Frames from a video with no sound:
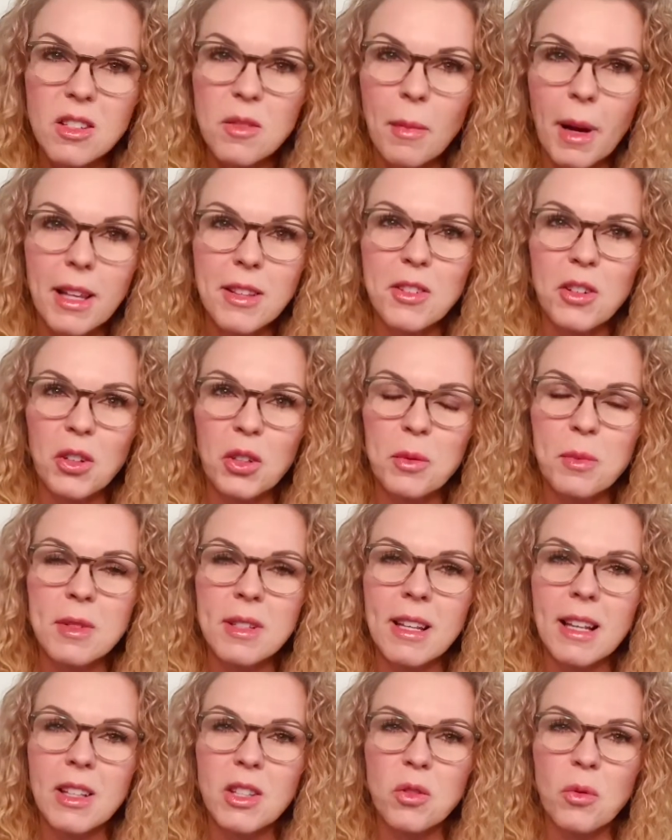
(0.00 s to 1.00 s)
my
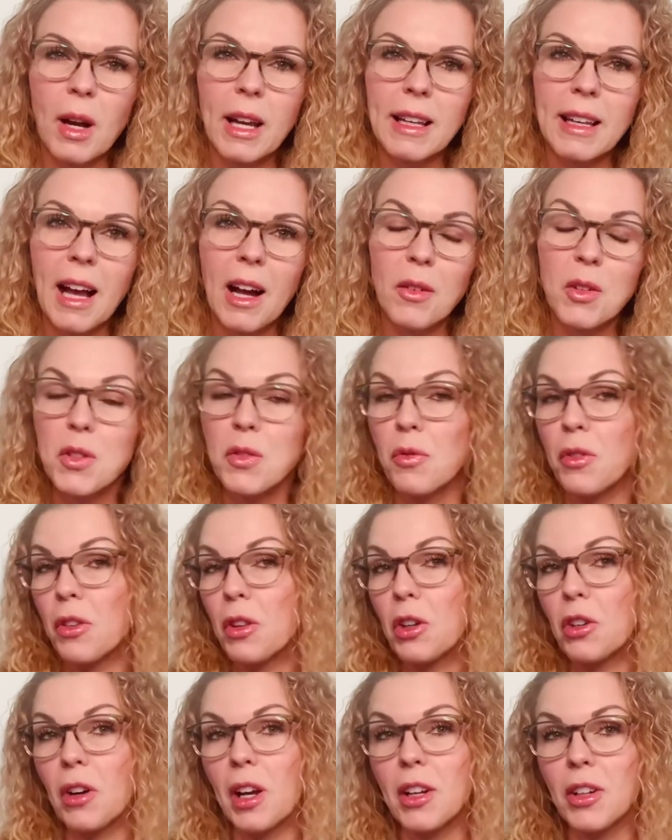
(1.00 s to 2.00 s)
circumstance right now is for the
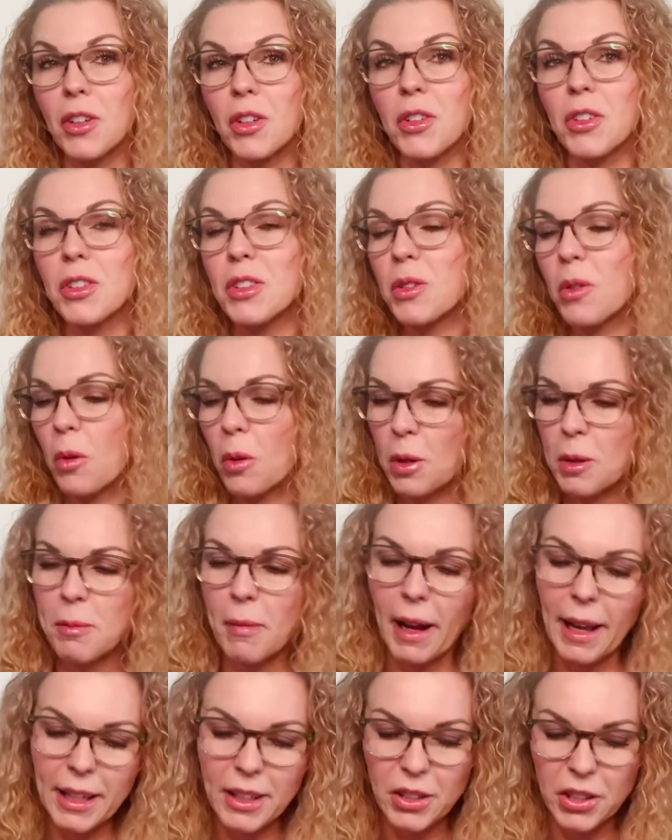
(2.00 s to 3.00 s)
greater good or
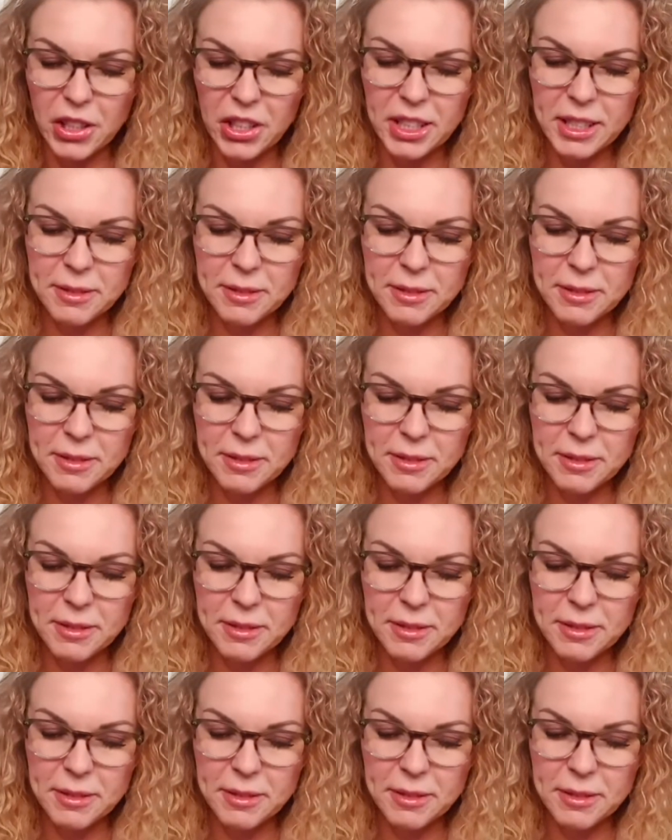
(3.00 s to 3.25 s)
my good.